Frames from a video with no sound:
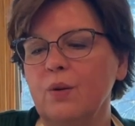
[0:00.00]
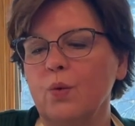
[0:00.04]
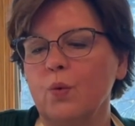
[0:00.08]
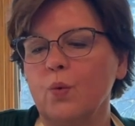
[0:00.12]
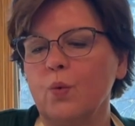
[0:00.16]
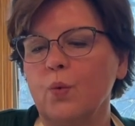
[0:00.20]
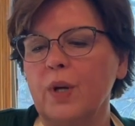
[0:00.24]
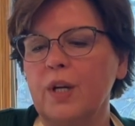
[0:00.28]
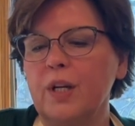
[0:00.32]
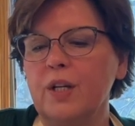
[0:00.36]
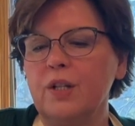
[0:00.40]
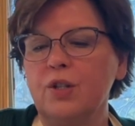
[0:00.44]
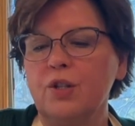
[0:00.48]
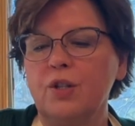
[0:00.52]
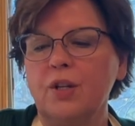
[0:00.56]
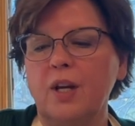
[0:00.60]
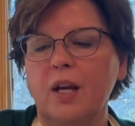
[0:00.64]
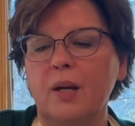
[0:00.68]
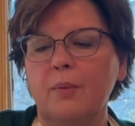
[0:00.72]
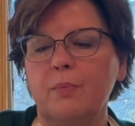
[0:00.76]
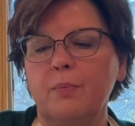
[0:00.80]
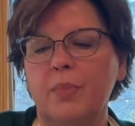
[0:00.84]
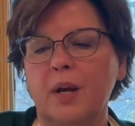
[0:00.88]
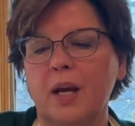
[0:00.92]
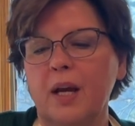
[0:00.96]

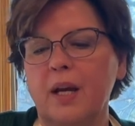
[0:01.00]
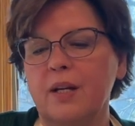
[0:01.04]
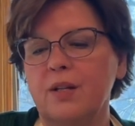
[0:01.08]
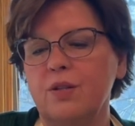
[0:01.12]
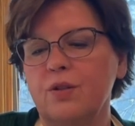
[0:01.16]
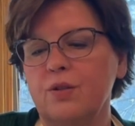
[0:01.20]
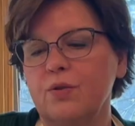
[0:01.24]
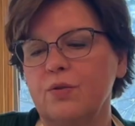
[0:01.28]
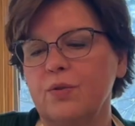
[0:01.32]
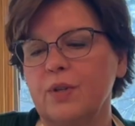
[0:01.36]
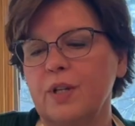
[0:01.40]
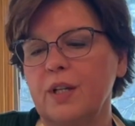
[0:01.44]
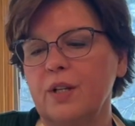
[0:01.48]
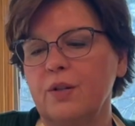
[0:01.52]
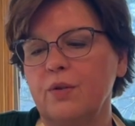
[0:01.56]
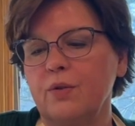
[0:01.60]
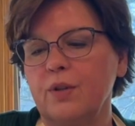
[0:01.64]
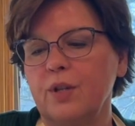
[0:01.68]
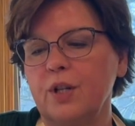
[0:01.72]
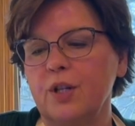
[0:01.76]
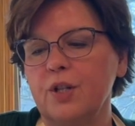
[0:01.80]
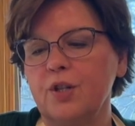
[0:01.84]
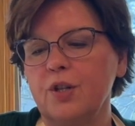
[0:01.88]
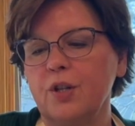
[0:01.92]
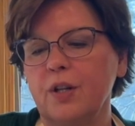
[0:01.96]
ring-shaped pastry
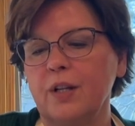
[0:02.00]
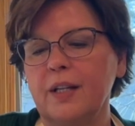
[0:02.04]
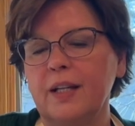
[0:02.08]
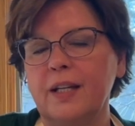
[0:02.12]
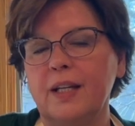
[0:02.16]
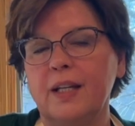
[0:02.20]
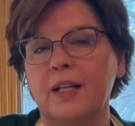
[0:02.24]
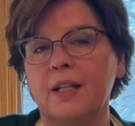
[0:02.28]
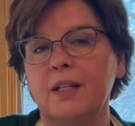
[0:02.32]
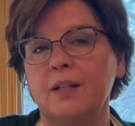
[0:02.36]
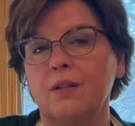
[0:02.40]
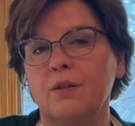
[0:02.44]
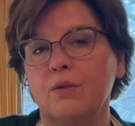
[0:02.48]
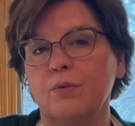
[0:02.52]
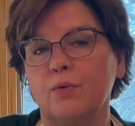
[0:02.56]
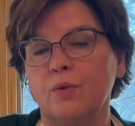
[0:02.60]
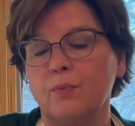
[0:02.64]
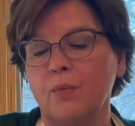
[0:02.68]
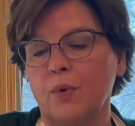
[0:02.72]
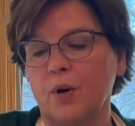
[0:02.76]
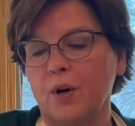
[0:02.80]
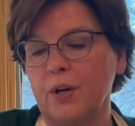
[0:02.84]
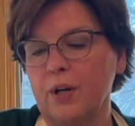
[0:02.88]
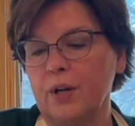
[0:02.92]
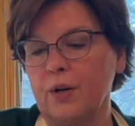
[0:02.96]
traditionally eaten through
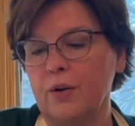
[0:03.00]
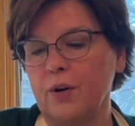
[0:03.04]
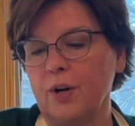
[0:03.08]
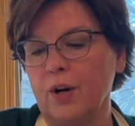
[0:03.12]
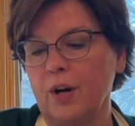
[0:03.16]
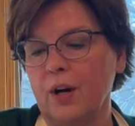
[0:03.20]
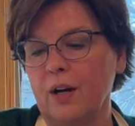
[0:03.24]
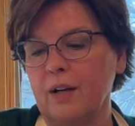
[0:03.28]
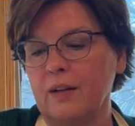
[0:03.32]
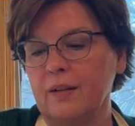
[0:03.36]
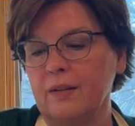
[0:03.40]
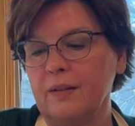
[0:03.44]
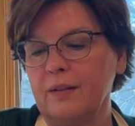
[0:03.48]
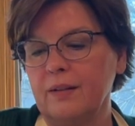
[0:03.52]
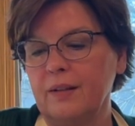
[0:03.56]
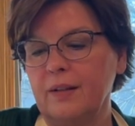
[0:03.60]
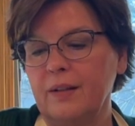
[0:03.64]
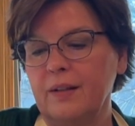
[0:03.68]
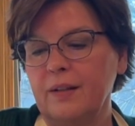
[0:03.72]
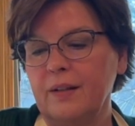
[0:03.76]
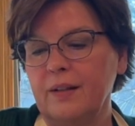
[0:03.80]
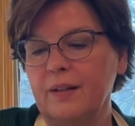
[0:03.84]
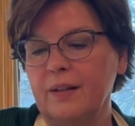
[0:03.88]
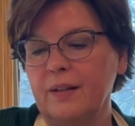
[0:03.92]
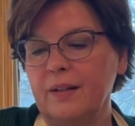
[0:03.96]
Mardi Gras.
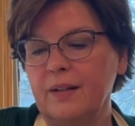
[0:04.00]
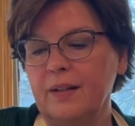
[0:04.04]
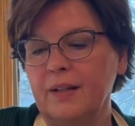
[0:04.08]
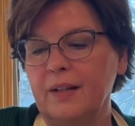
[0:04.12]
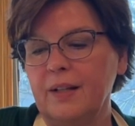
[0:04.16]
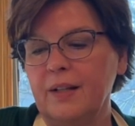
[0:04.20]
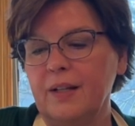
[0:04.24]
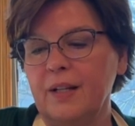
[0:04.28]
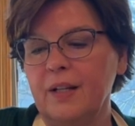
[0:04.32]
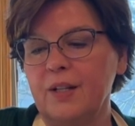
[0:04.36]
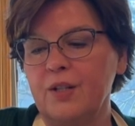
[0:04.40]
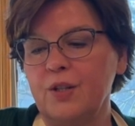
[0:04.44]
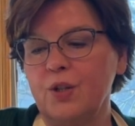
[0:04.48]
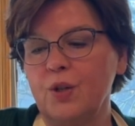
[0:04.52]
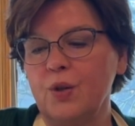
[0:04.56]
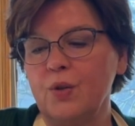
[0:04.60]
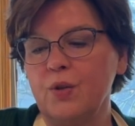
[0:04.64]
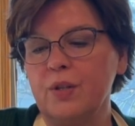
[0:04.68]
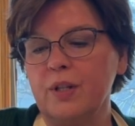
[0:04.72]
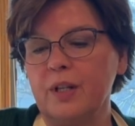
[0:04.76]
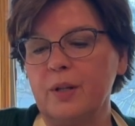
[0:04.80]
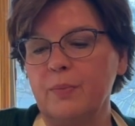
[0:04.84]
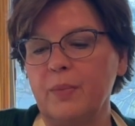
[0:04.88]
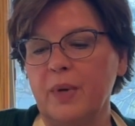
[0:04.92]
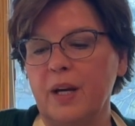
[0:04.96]
It's
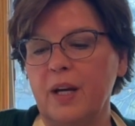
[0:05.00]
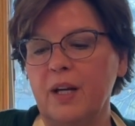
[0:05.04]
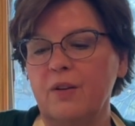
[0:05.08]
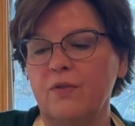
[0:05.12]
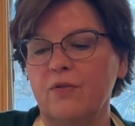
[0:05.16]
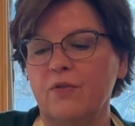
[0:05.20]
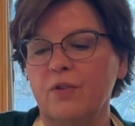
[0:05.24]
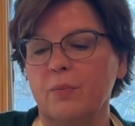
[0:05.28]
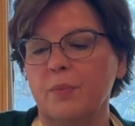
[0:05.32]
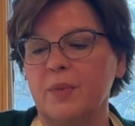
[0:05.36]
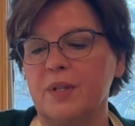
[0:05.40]
usually made from